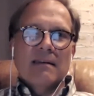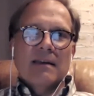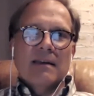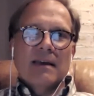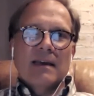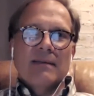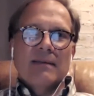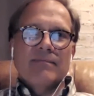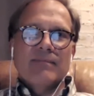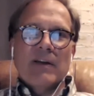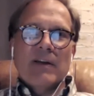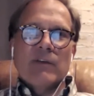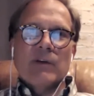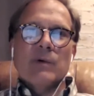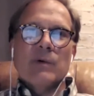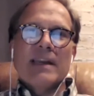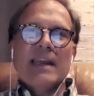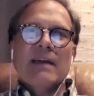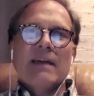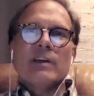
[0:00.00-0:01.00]
And
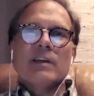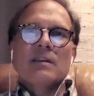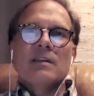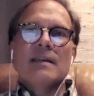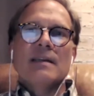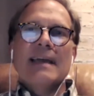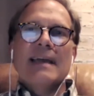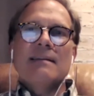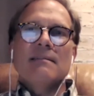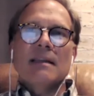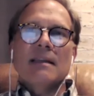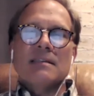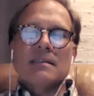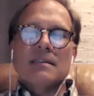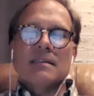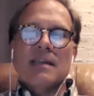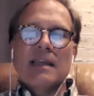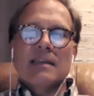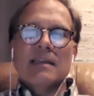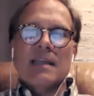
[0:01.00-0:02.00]
everyone have a good night
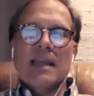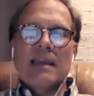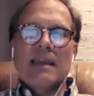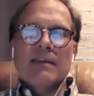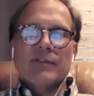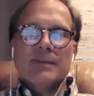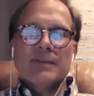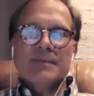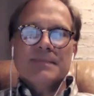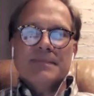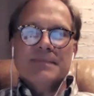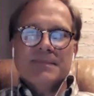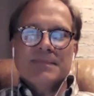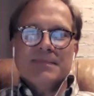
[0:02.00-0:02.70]
and stay safe.